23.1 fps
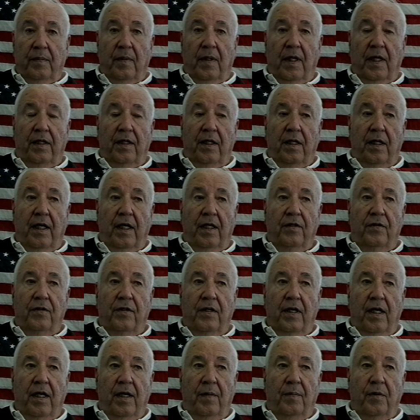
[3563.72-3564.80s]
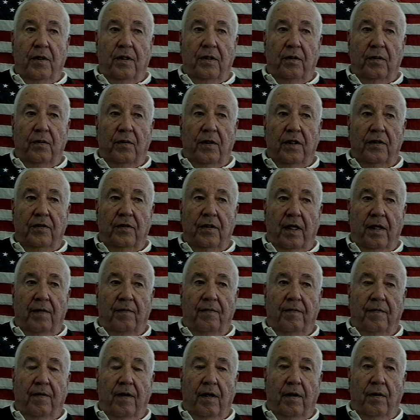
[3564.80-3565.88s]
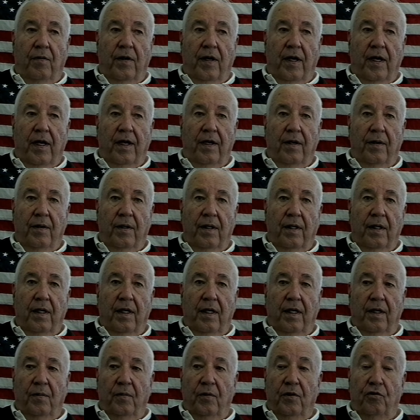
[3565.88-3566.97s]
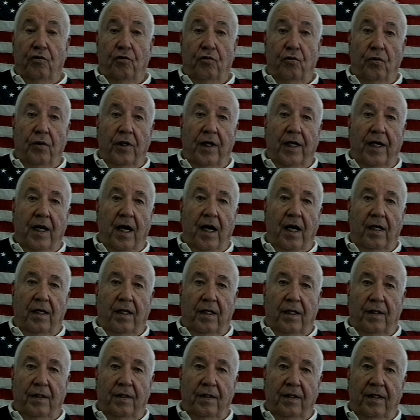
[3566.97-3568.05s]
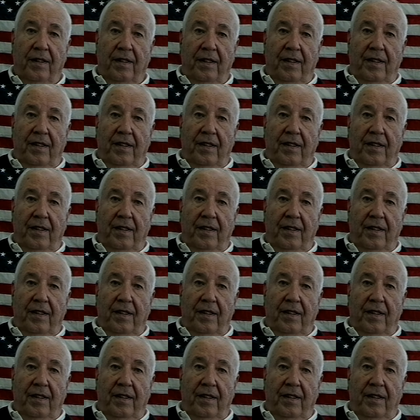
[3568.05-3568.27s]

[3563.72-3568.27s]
at the next table to us, not far away, uh, was Judy Garland.